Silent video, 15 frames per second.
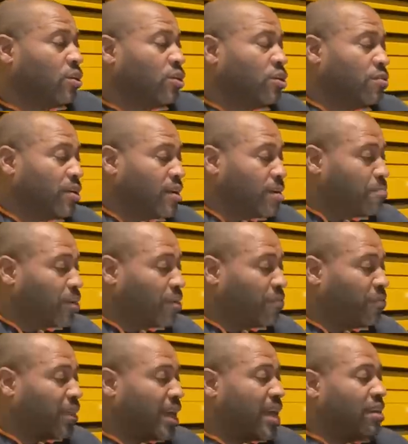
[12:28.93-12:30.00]
you end up with a
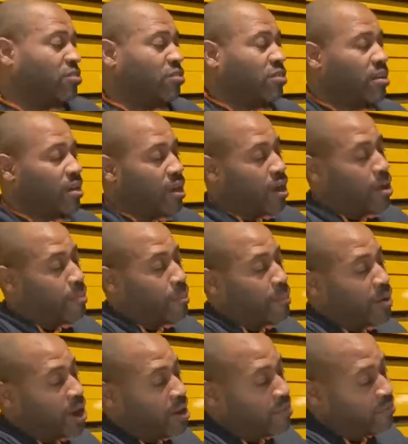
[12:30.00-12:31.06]
flange
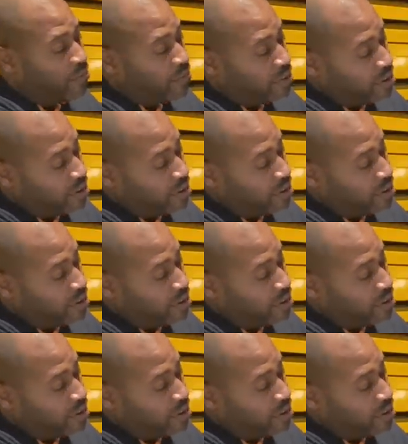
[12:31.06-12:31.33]
above